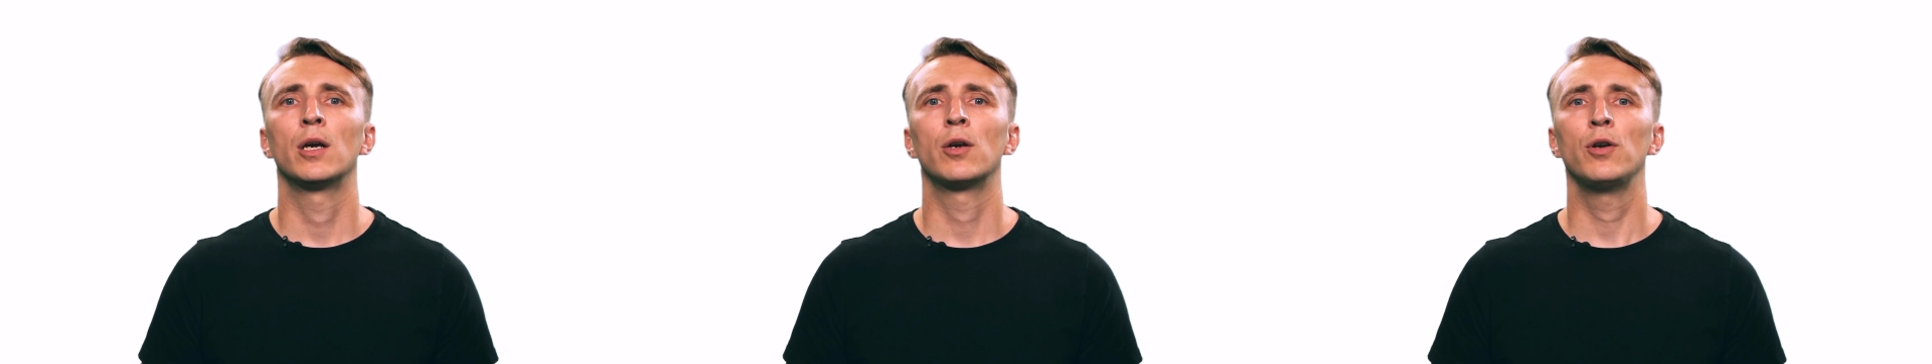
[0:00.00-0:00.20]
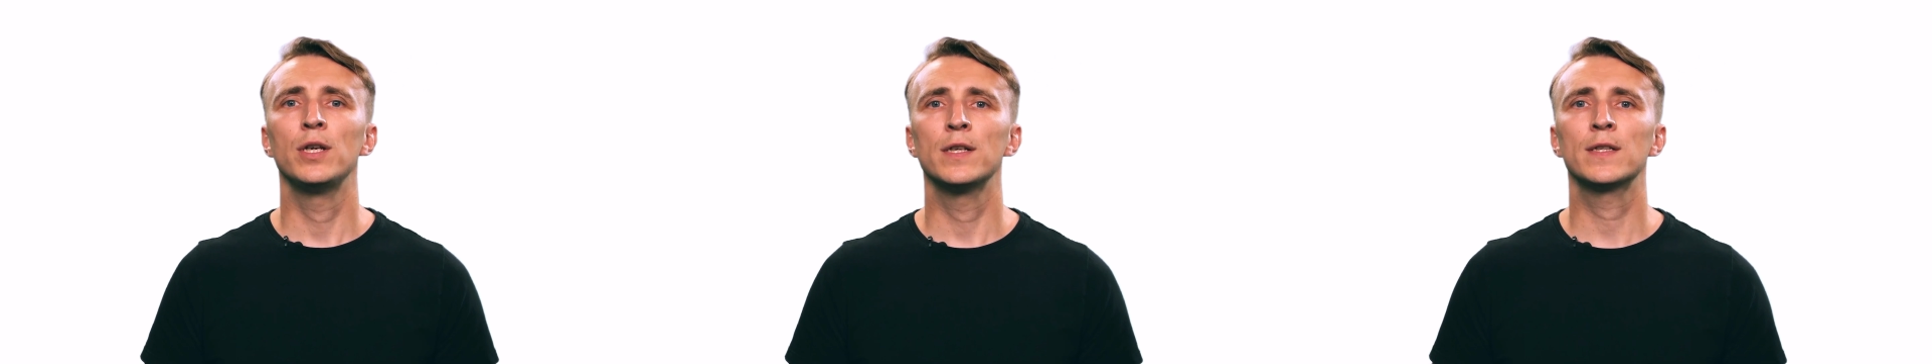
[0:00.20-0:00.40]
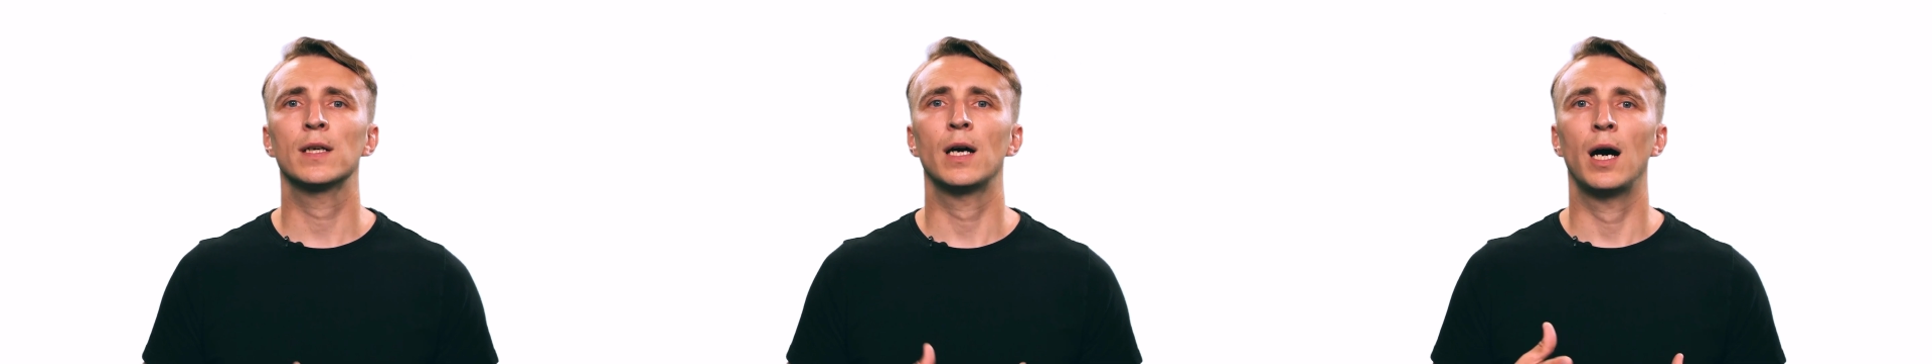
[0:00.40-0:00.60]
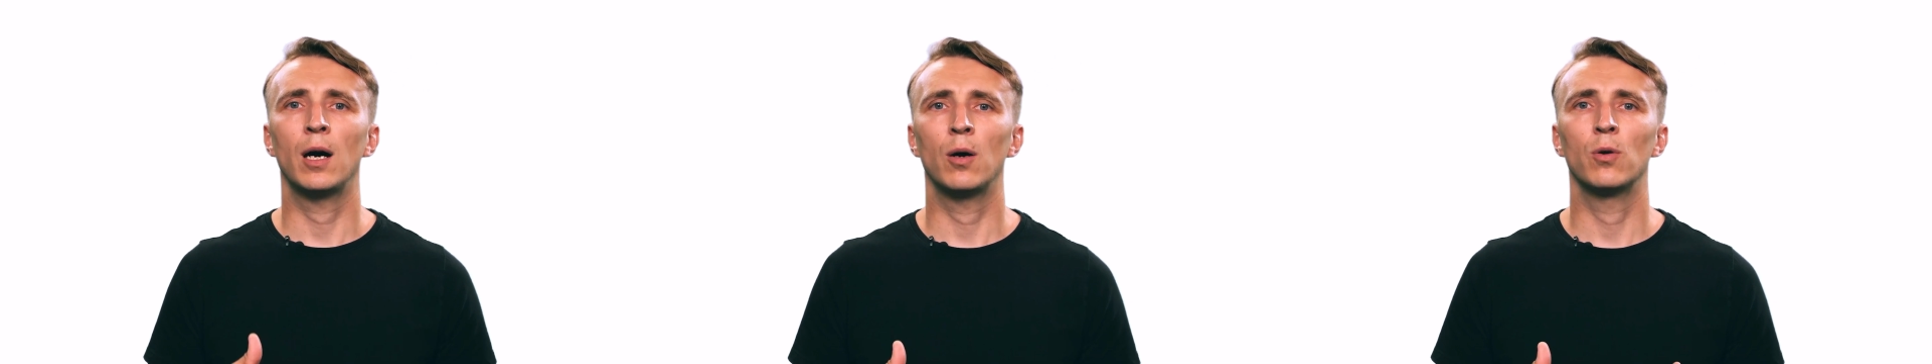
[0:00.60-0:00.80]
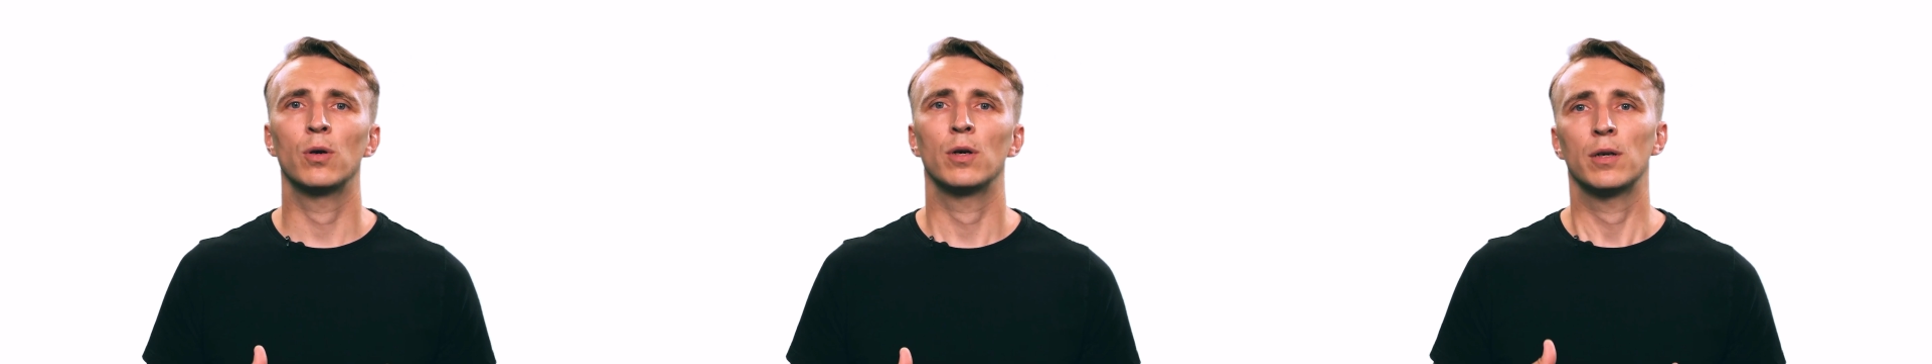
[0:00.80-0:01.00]
here is
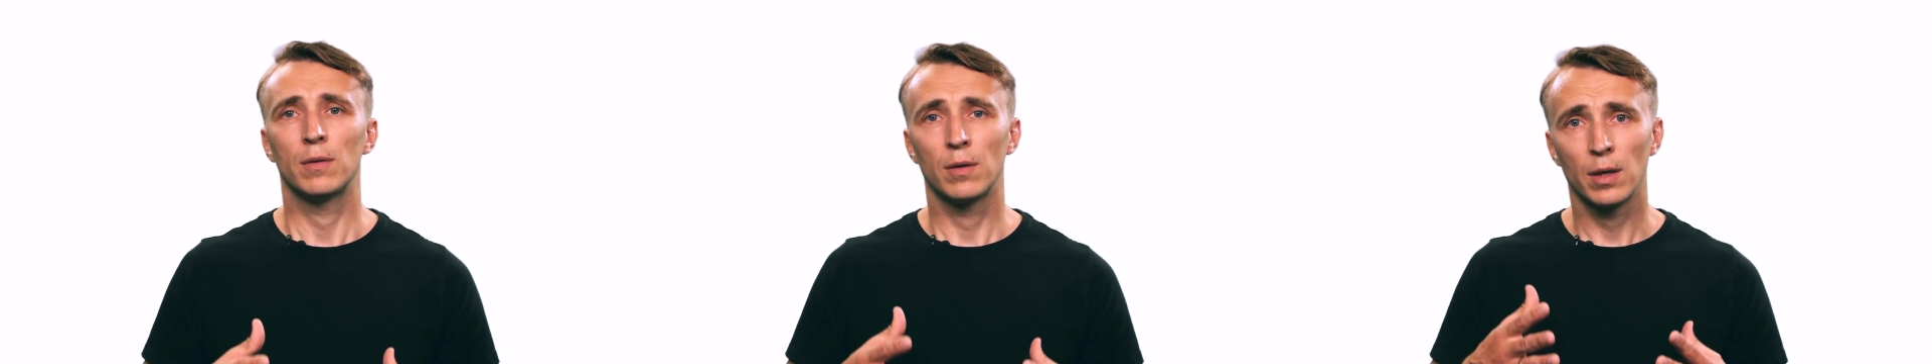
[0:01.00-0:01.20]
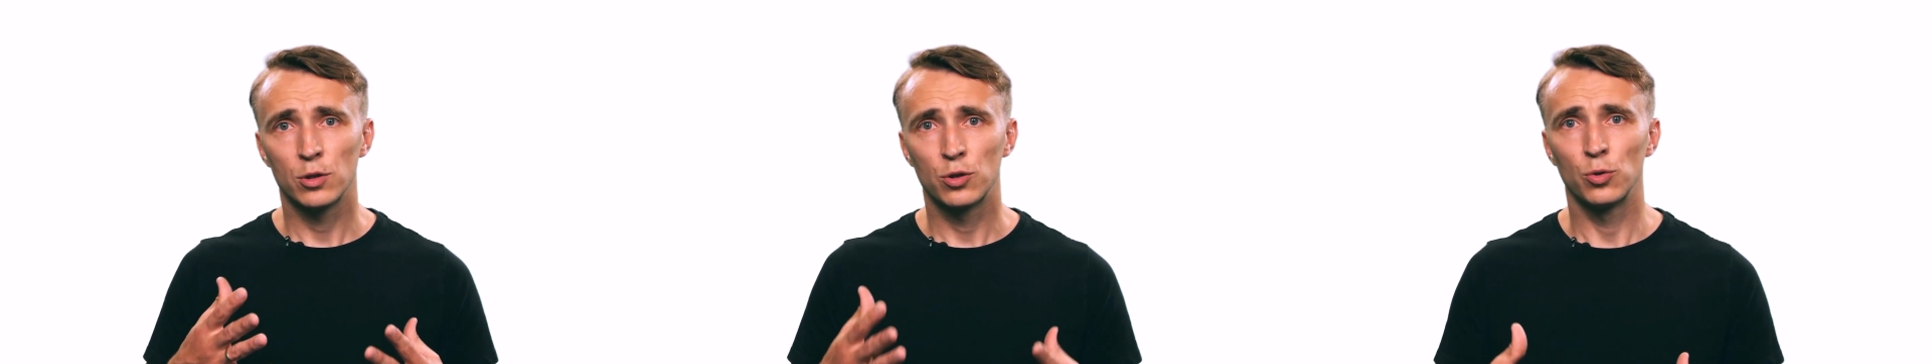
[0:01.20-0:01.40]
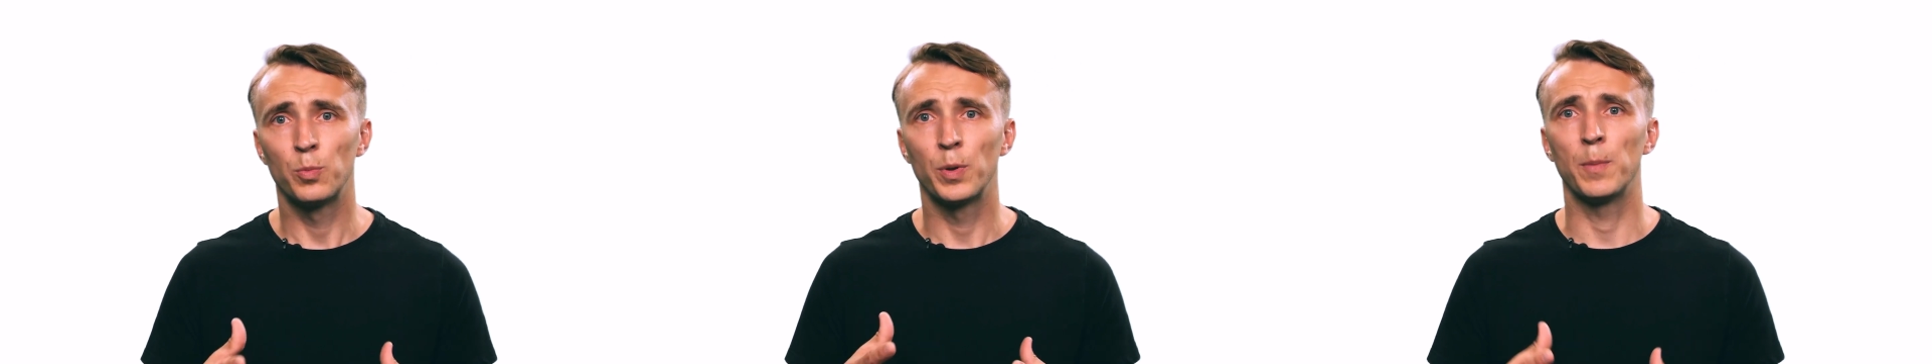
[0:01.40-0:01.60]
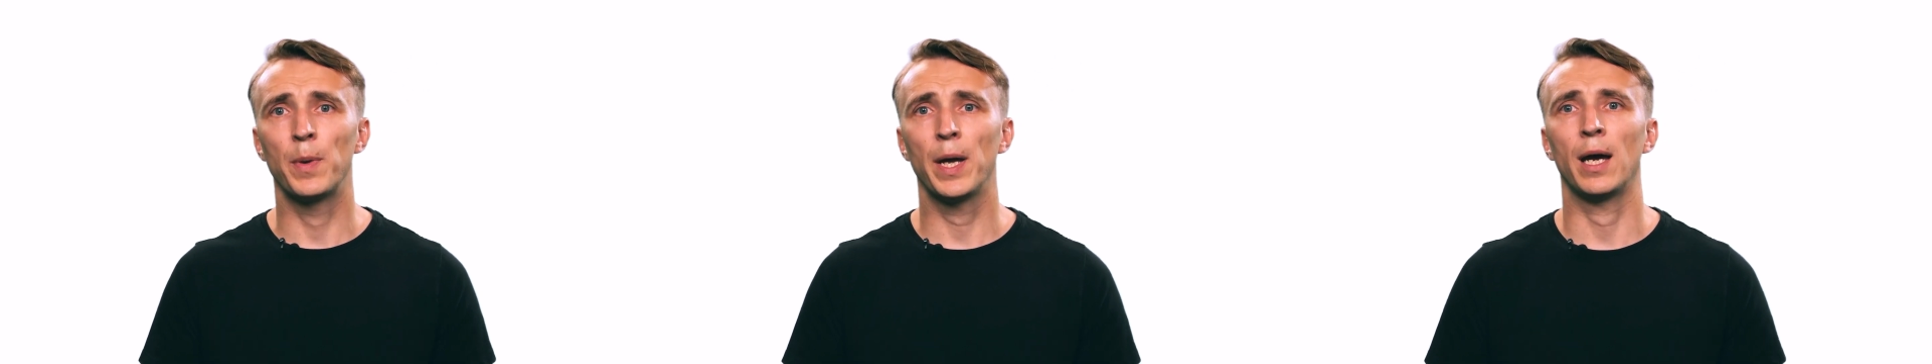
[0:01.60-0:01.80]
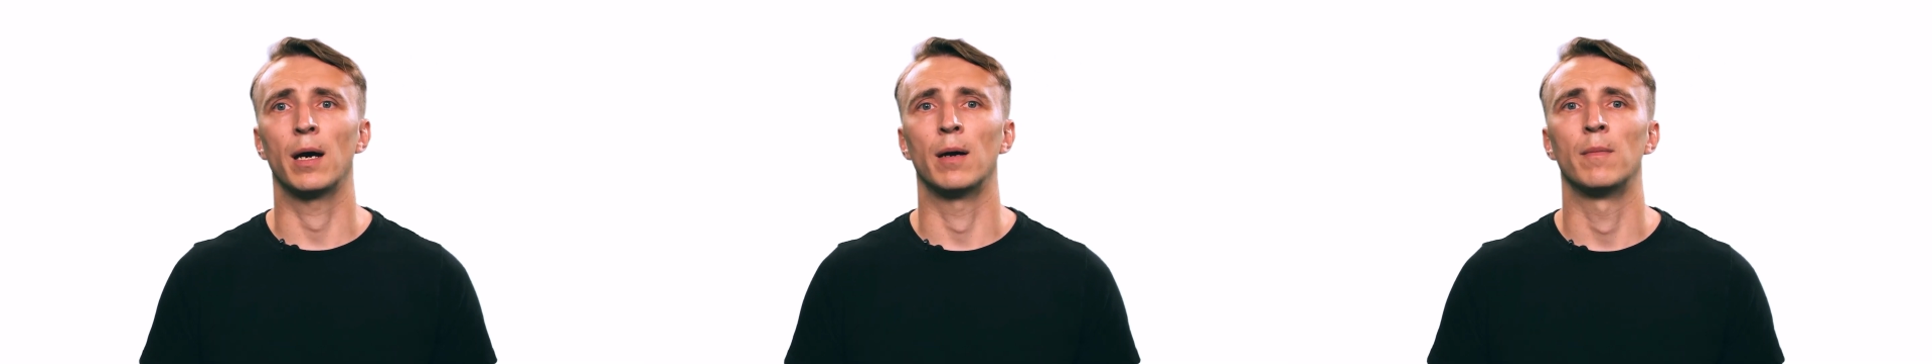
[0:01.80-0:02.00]
how to
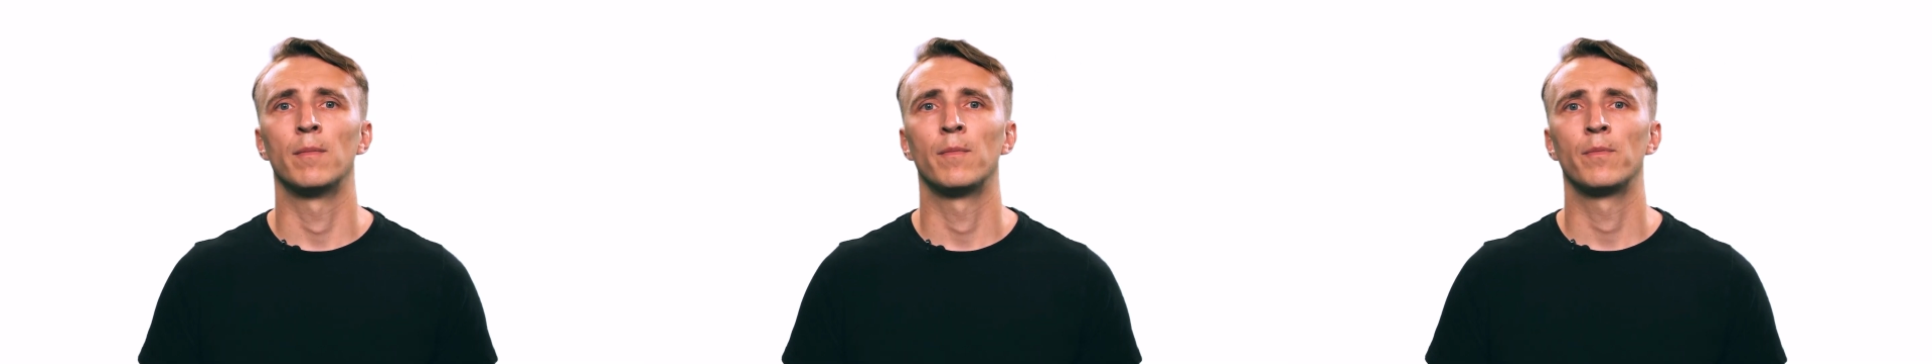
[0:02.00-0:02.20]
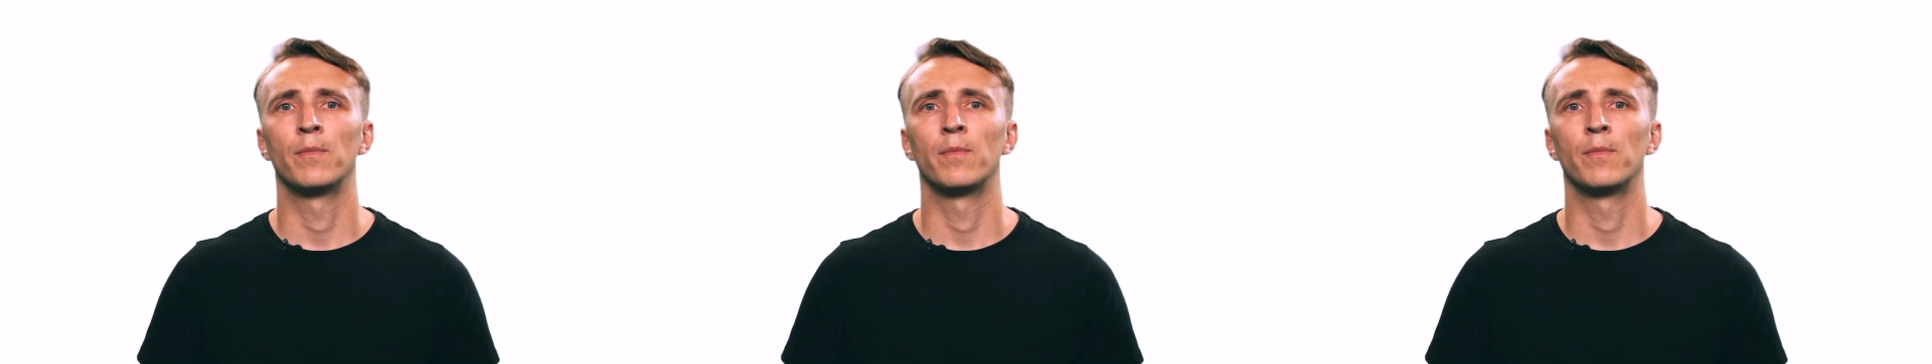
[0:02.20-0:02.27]
prepare.